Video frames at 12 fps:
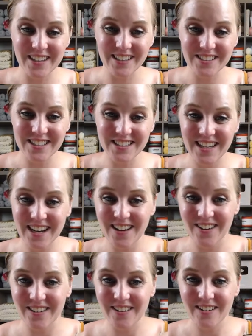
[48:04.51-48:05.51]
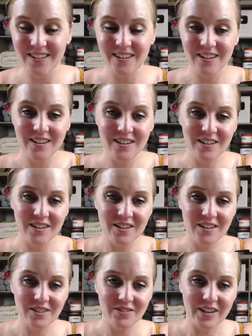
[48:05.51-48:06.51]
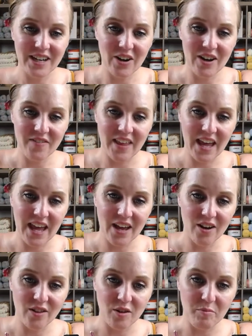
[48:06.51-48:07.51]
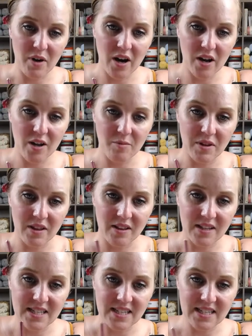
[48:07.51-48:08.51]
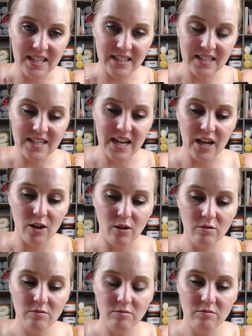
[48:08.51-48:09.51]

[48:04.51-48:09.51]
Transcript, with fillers: Like check that out. Right now I have the head on the bottom, and then this is like the tail.